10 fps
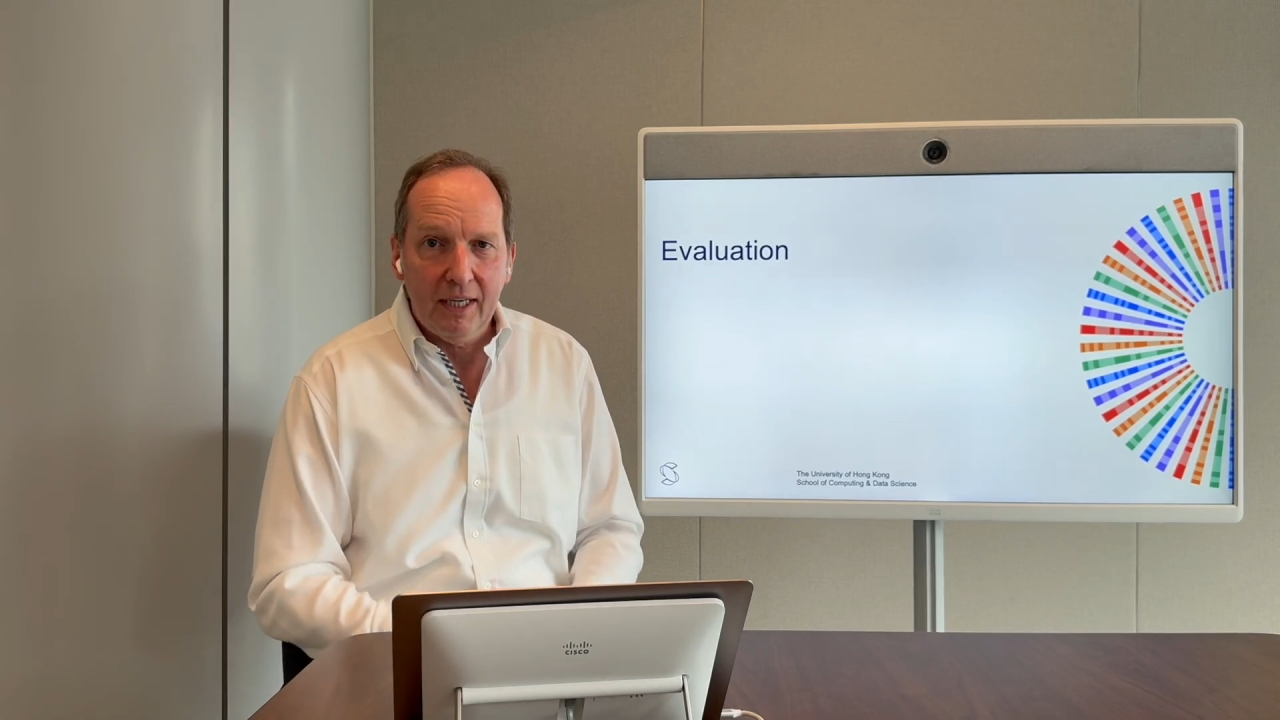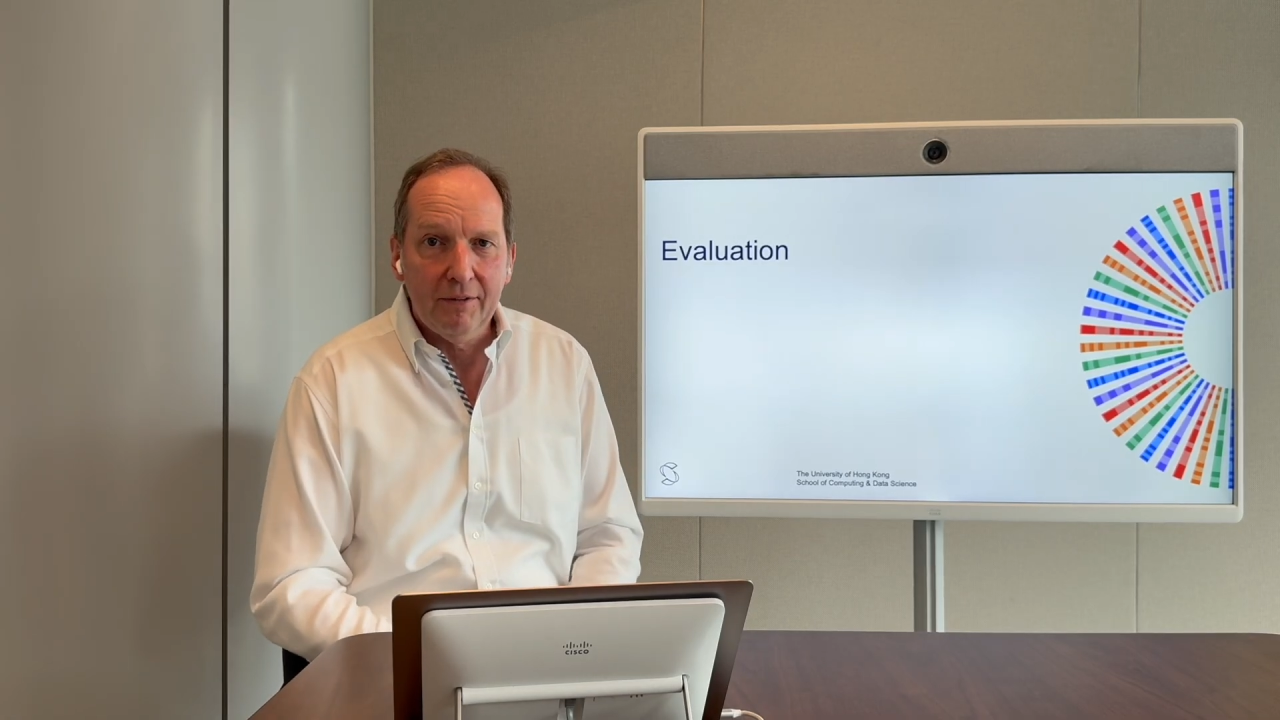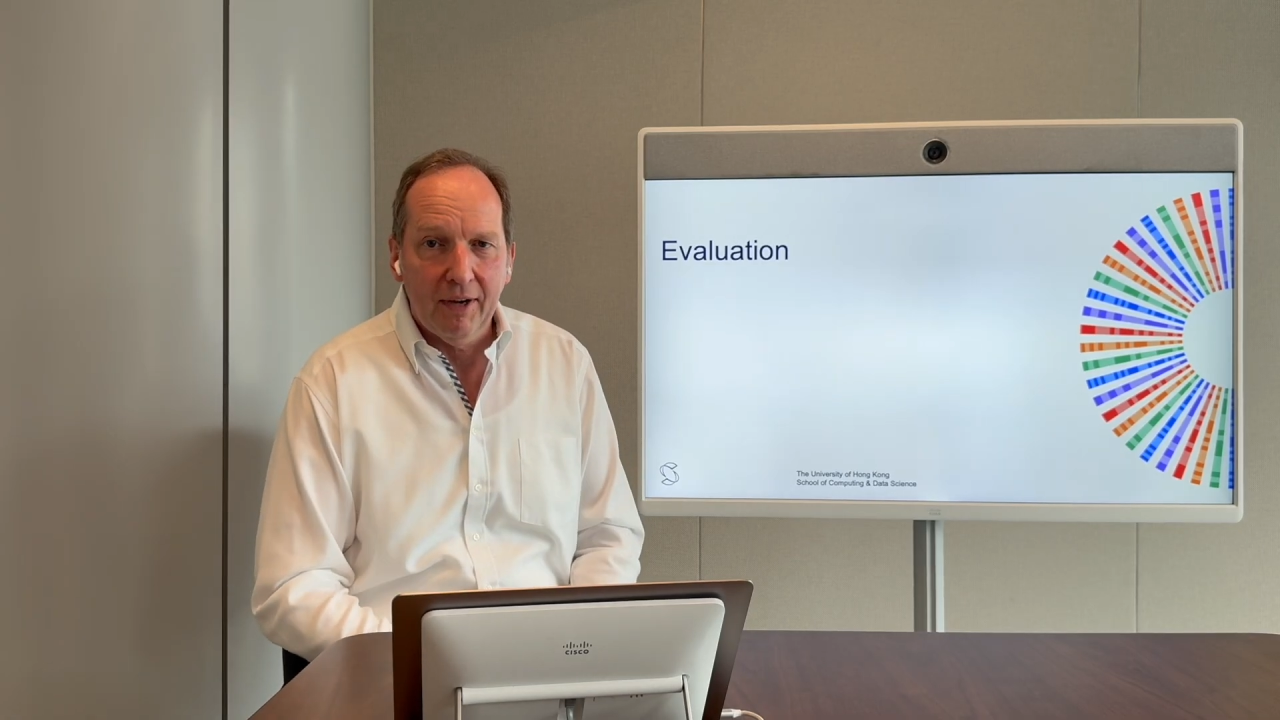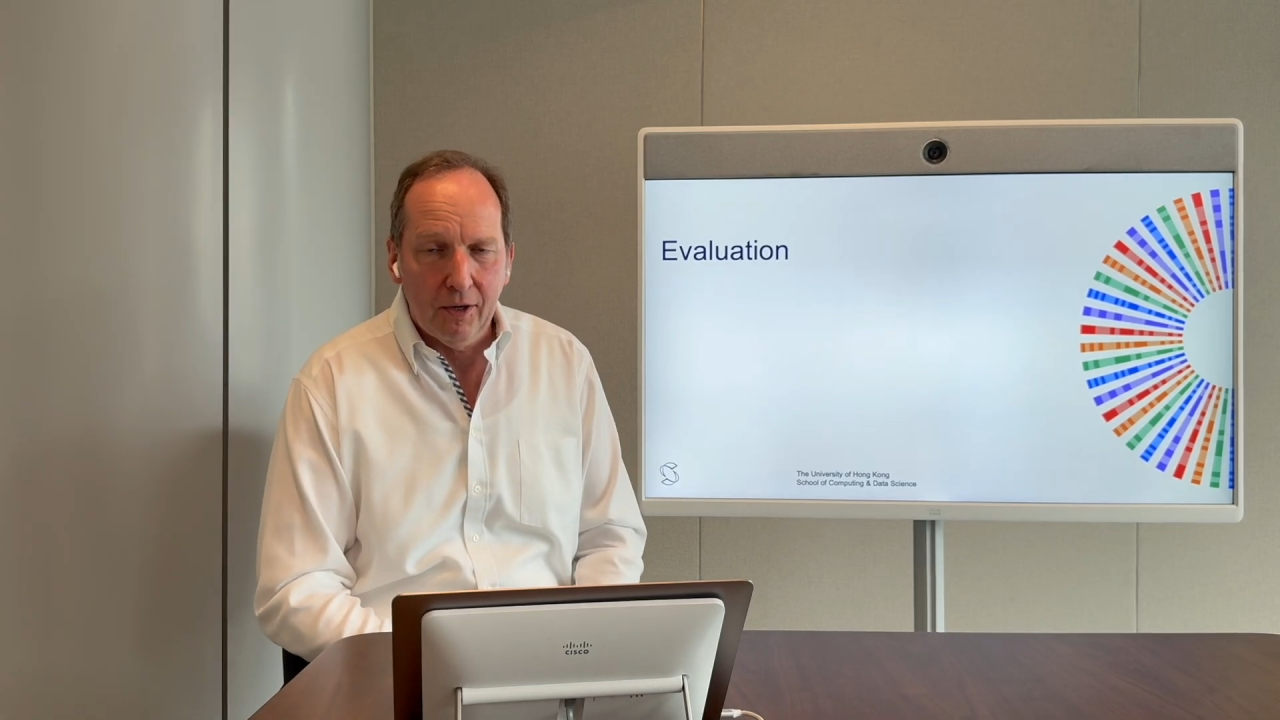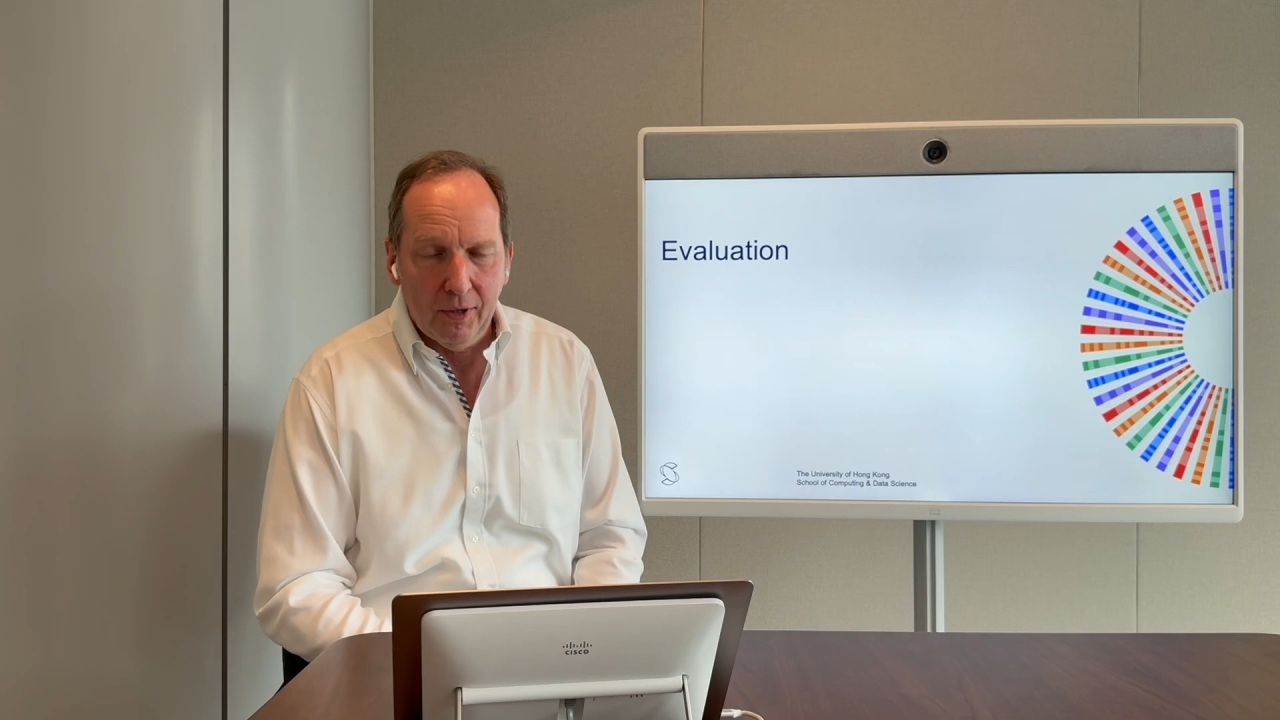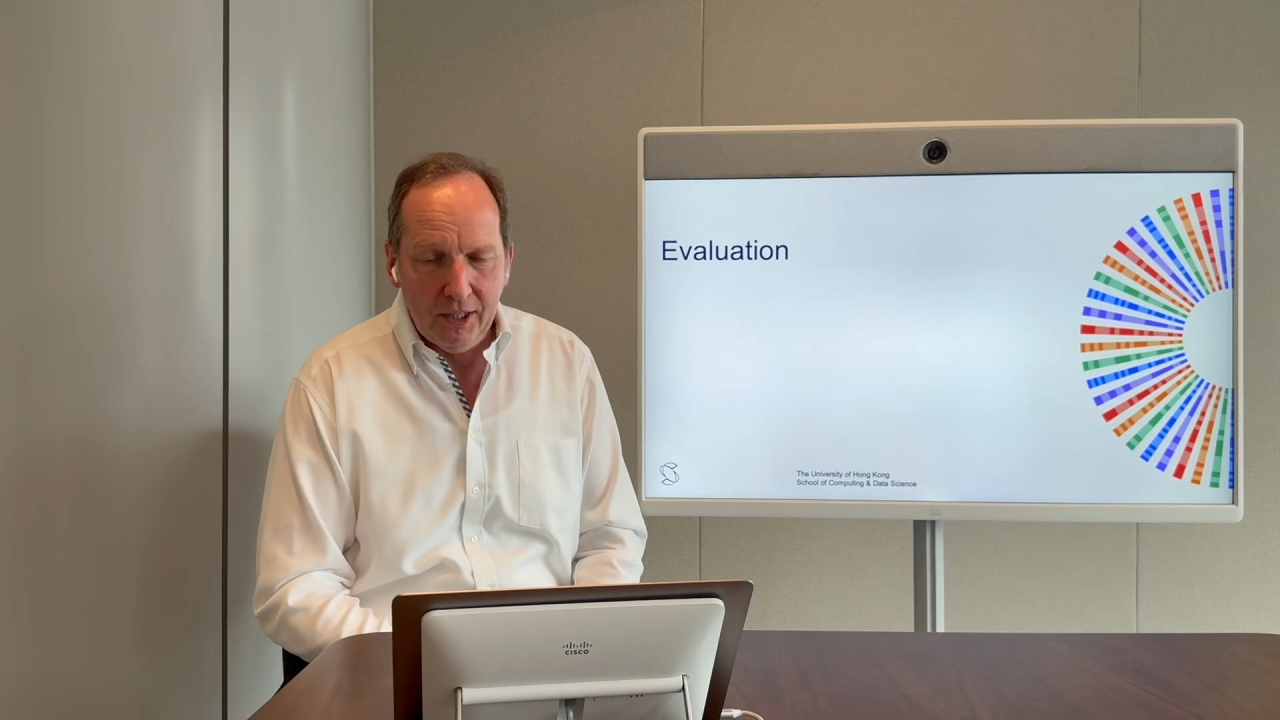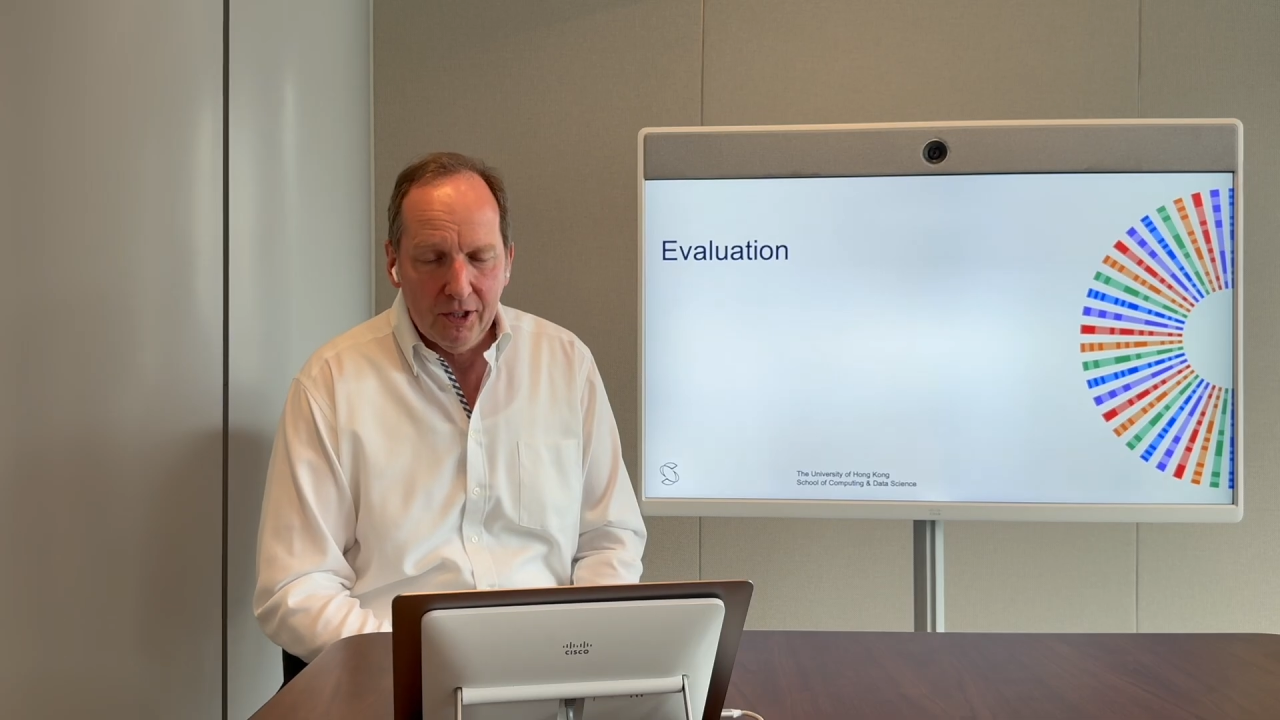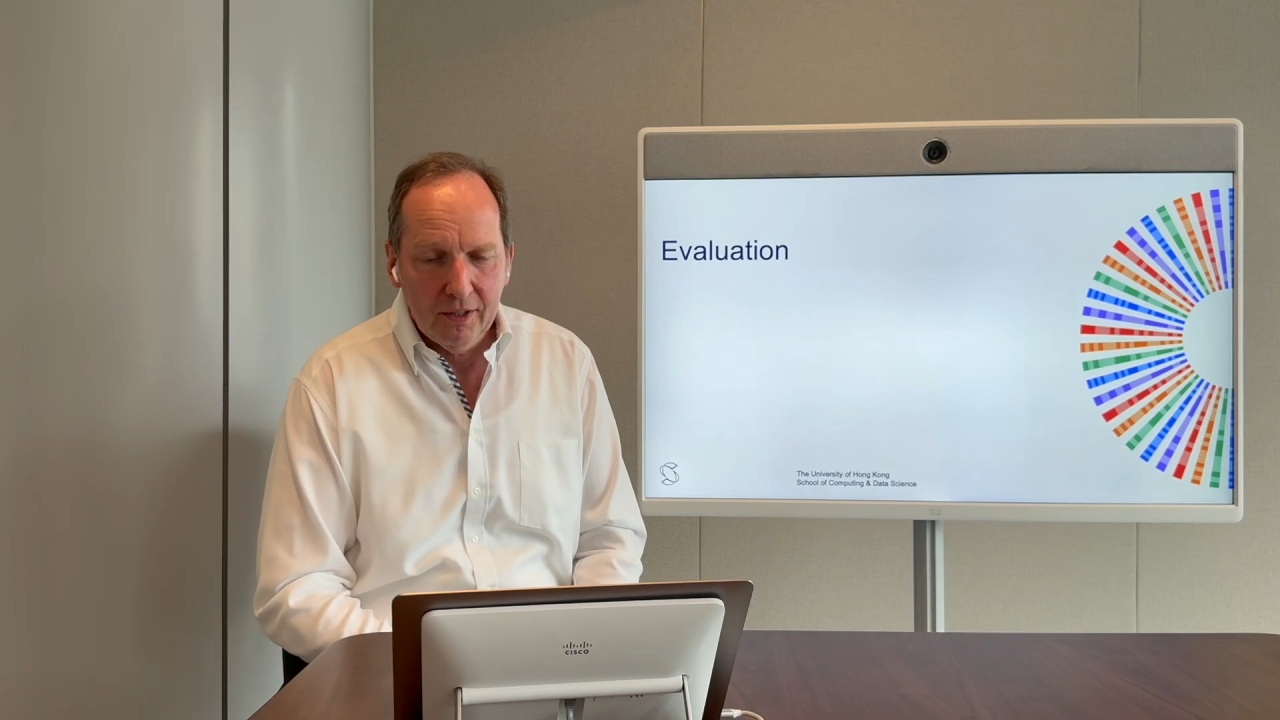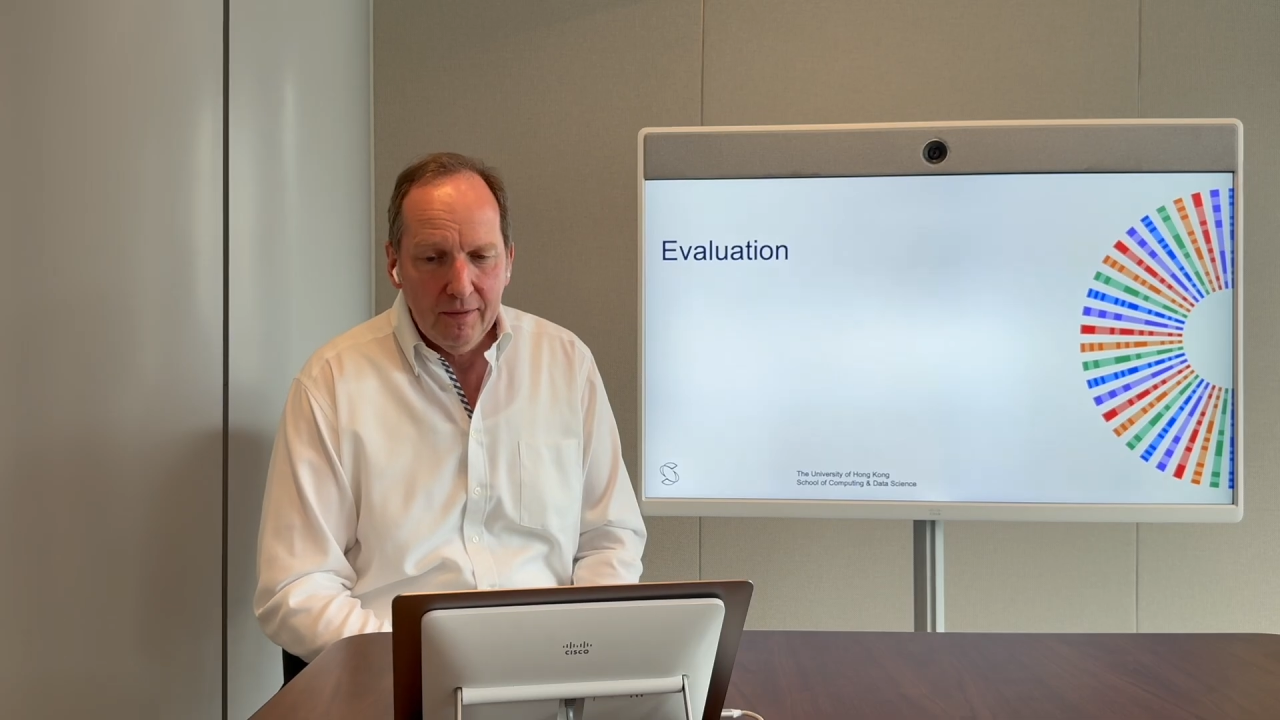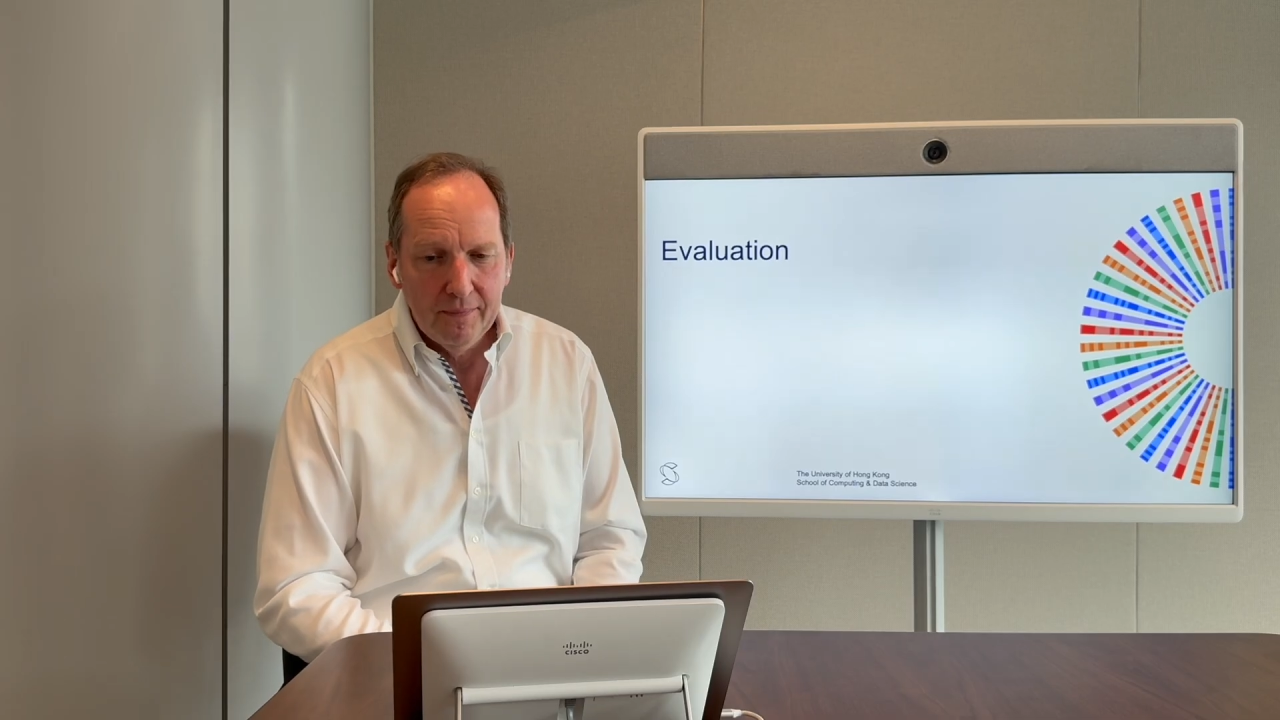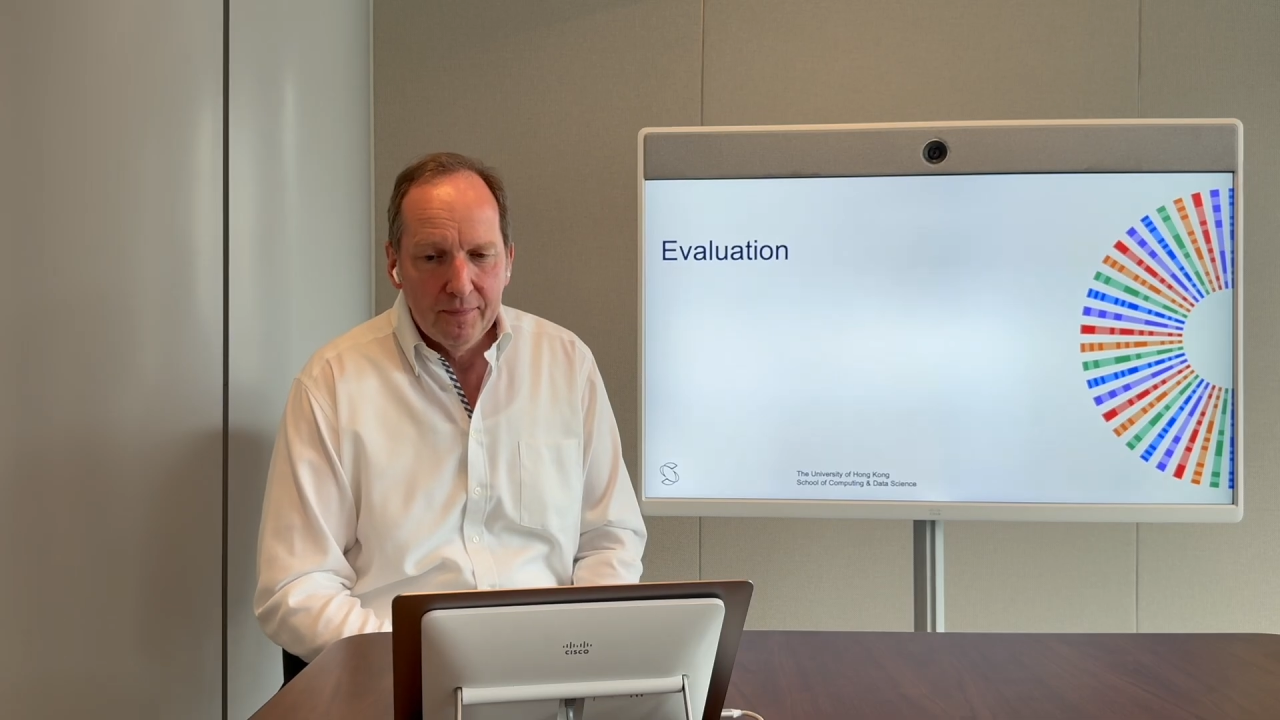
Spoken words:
evaluation.